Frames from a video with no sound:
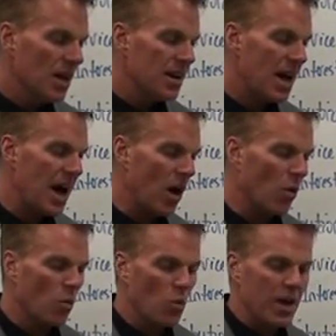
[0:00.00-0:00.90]

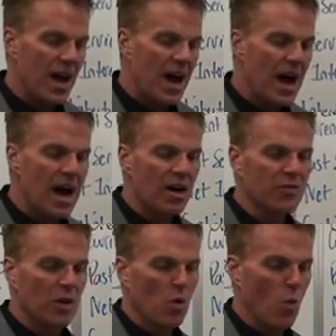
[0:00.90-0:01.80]
Now, we
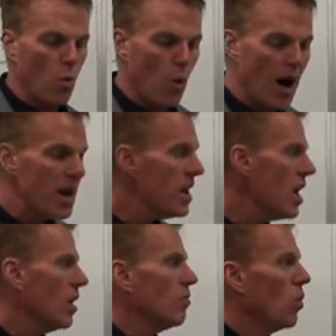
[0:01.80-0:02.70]
have
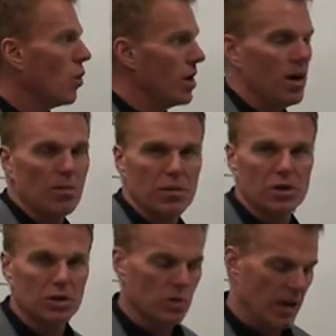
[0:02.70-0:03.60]
one more number
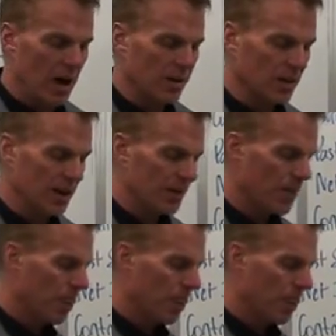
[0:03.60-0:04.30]
to calculate.